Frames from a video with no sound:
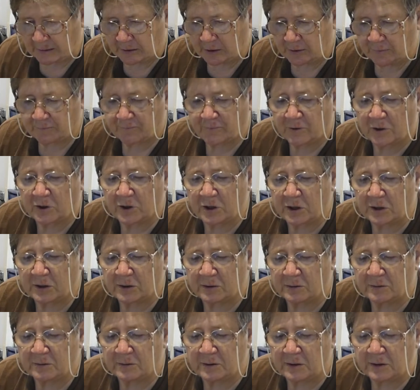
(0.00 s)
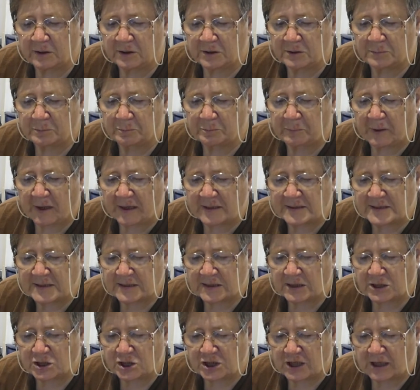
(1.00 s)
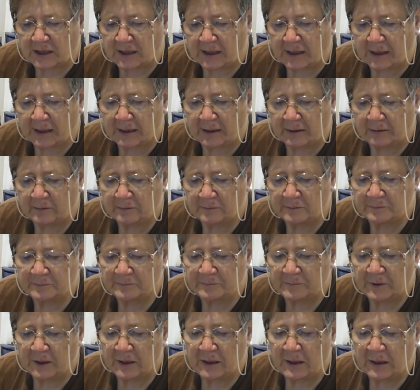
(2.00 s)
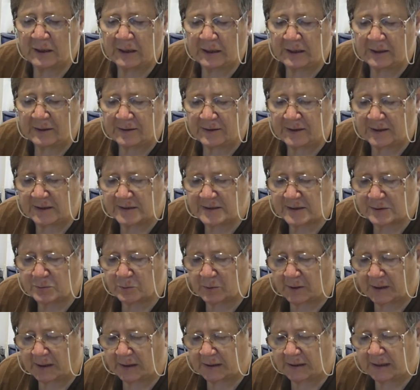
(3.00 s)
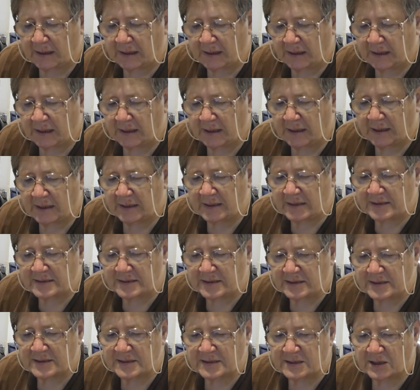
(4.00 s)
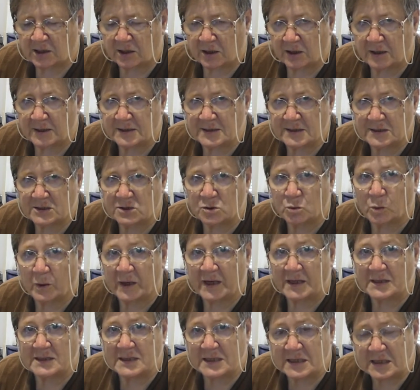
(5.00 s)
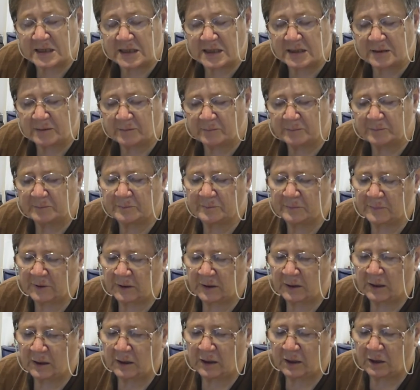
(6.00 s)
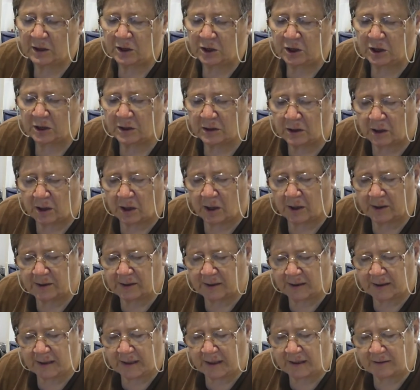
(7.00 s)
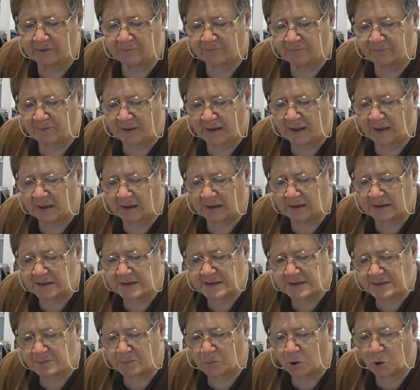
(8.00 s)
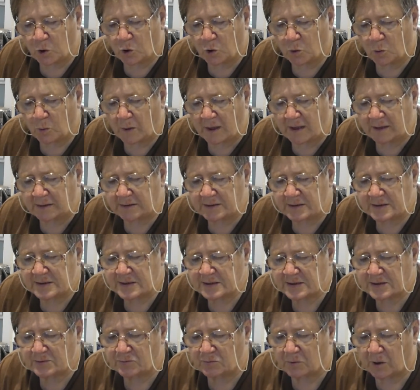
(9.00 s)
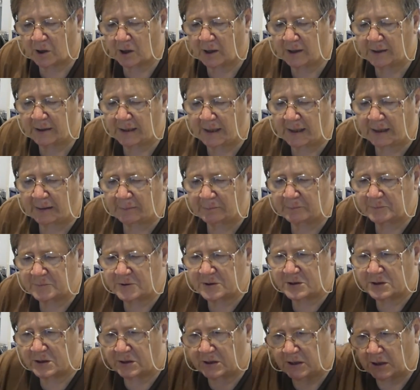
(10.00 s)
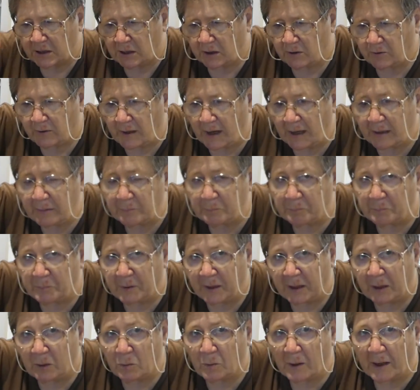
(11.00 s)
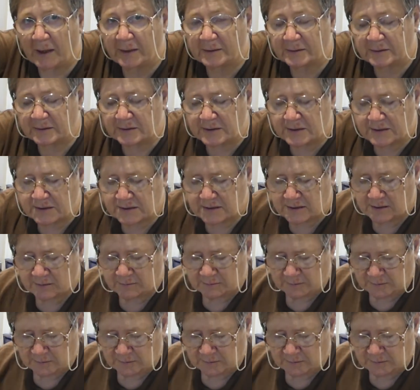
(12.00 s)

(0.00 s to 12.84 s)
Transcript: You've got your basic jar. This one here is a size 20. You can either get fairly small ones right up to your great big ones.